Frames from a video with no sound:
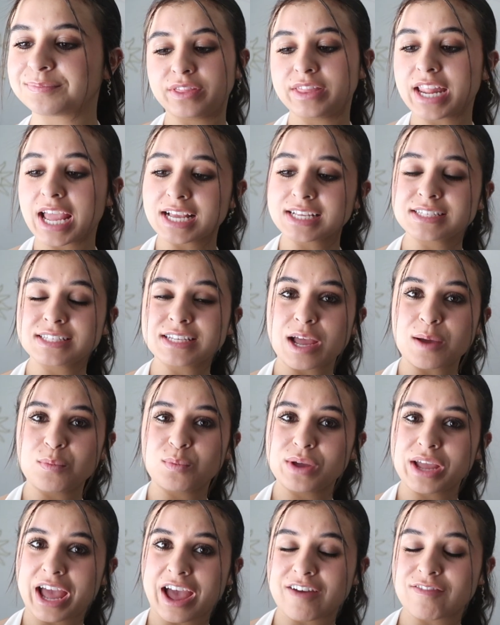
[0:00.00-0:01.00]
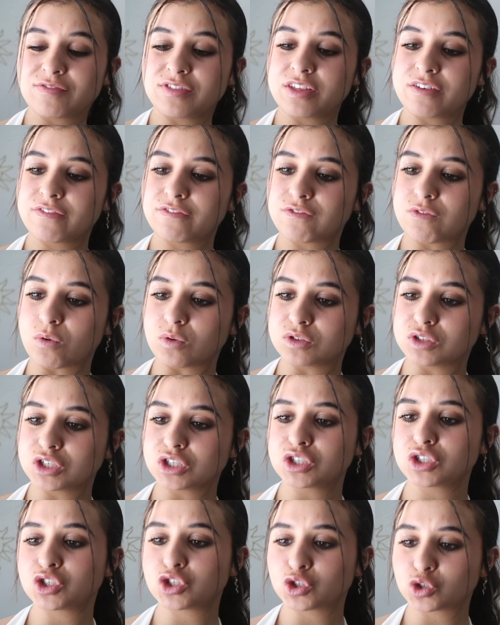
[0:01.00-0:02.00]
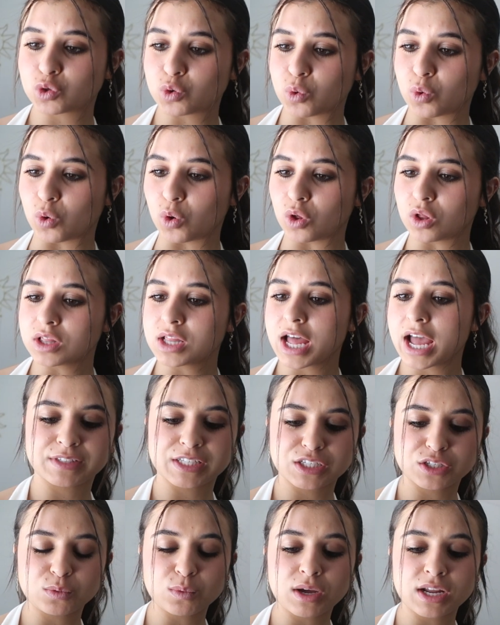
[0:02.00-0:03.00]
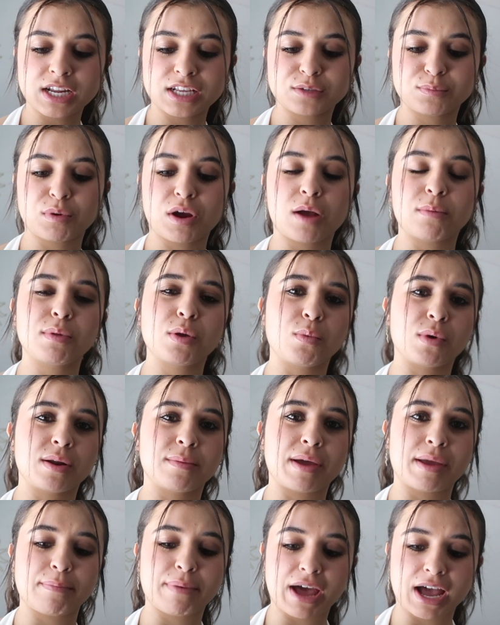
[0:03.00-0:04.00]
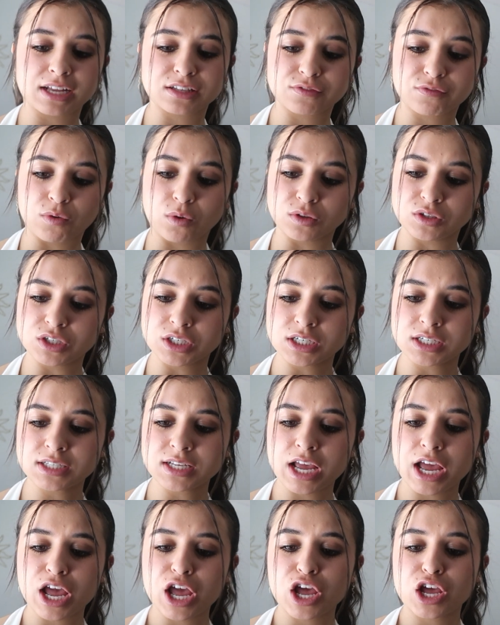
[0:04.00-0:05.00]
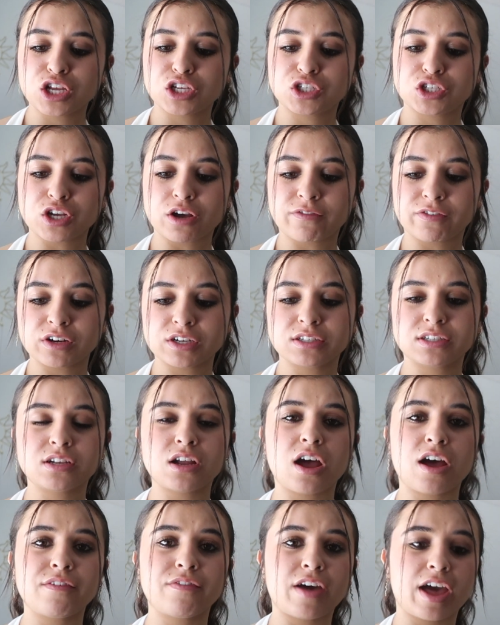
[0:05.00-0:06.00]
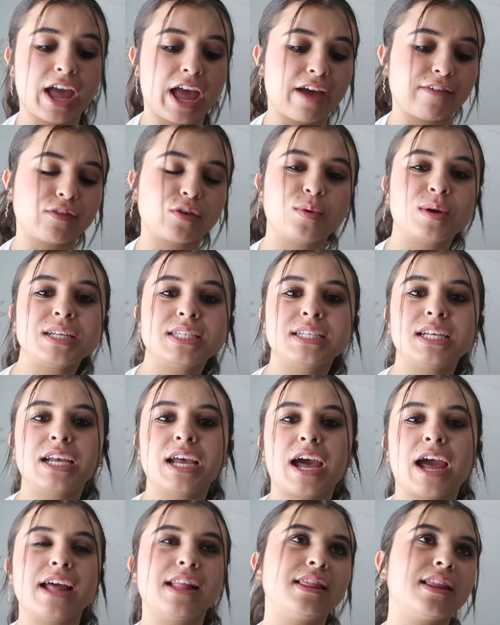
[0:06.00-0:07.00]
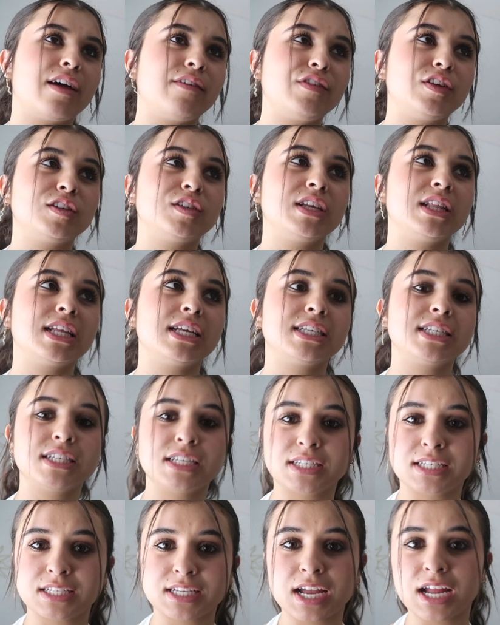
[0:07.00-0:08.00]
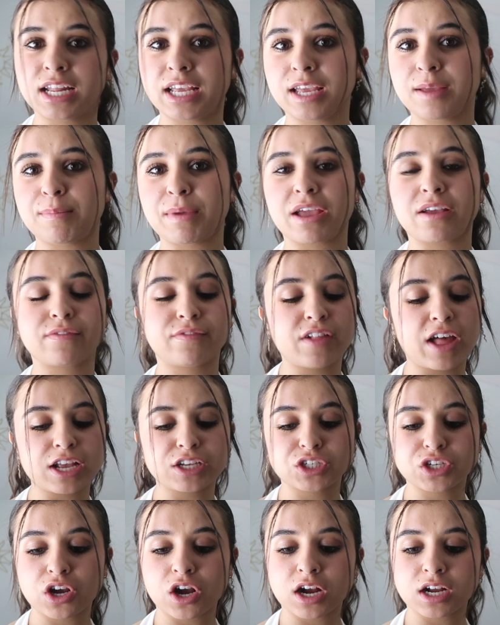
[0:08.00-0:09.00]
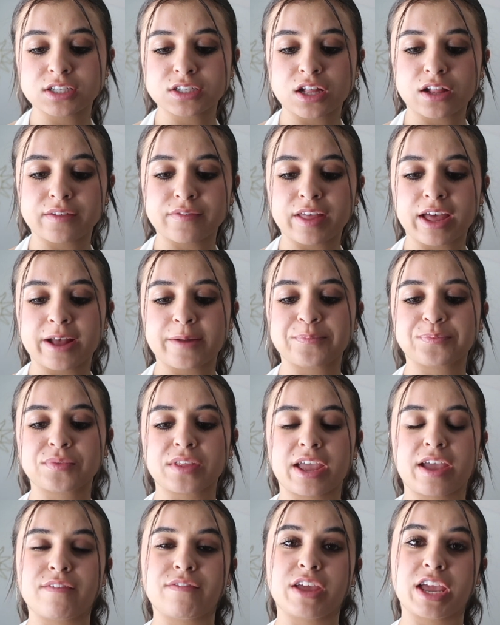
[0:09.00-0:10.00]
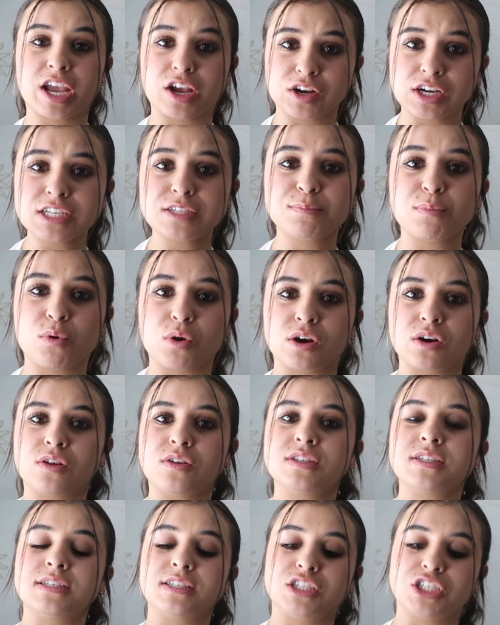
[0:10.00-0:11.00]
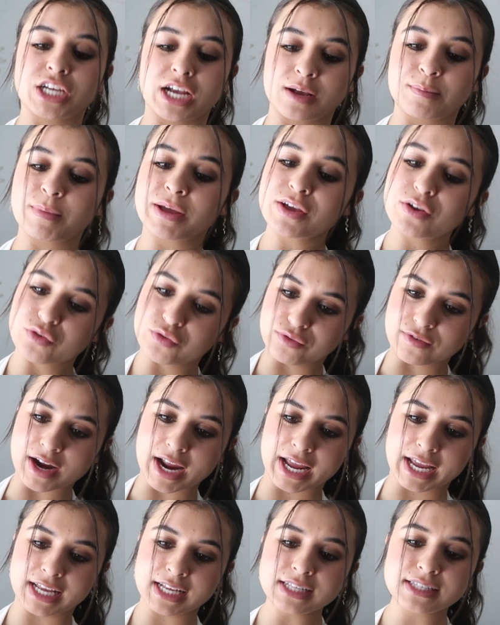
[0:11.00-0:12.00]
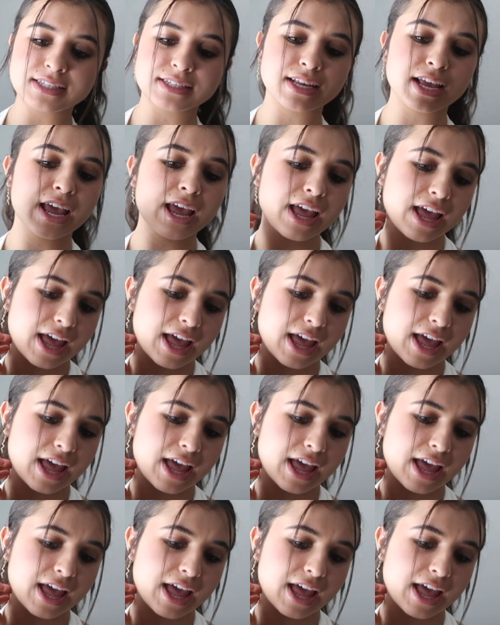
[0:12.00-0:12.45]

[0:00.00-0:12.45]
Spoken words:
Next up, we have the folder school. This one is probably one of my packed folders. So first off, I have Quizlet. I love using this to study, make flashcards, all of that. I have Aries Portal to check my grades.